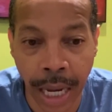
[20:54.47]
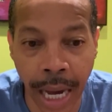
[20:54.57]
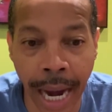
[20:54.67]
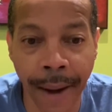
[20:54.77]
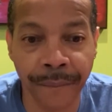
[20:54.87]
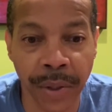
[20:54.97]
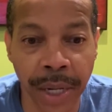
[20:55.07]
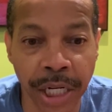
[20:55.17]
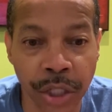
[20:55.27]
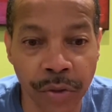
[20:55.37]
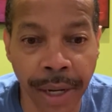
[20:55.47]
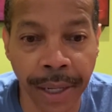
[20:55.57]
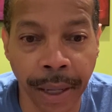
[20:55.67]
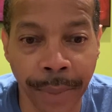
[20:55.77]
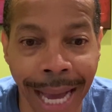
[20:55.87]
I am very straight
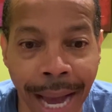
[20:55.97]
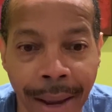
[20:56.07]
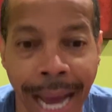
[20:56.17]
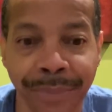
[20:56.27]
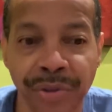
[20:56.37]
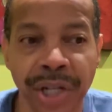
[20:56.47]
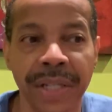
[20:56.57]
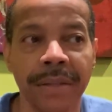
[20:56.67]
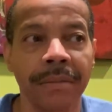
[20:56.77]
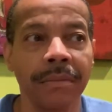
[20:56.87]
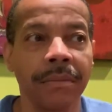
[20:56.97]
up. I, I just